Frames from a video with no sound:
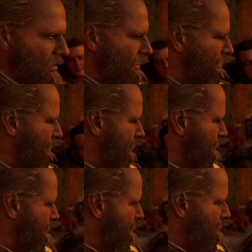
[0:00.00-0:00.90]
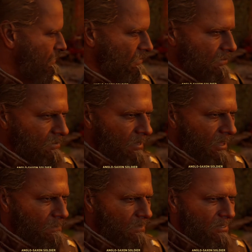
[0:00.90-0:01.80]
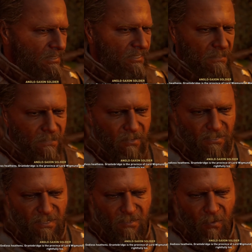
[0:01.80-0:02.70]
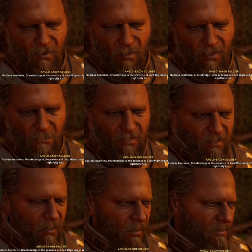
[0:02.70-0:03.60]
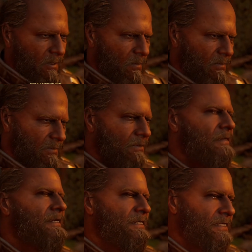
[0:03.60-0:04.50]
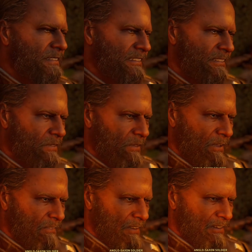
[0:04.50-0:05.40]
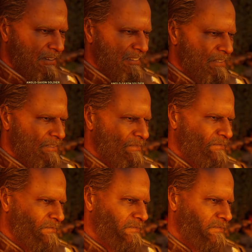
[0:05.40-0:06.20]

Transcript: Godless heathens. Grandbridge is the province of Lord Wigman of Walden. The city is rightfully his.